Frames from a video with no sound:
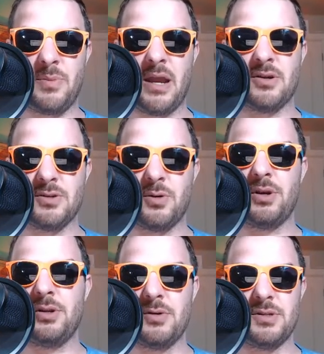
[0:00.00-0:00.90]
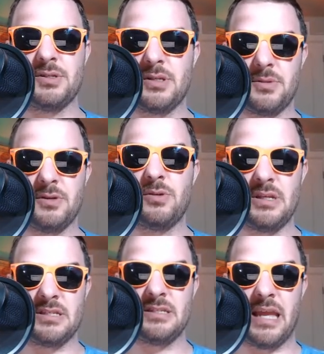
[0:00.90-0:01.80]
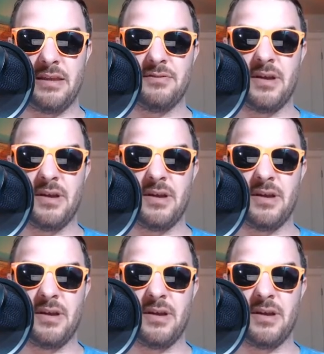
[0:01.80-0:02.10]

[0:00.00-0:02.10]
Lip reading: Packers are going to do is just something really safe.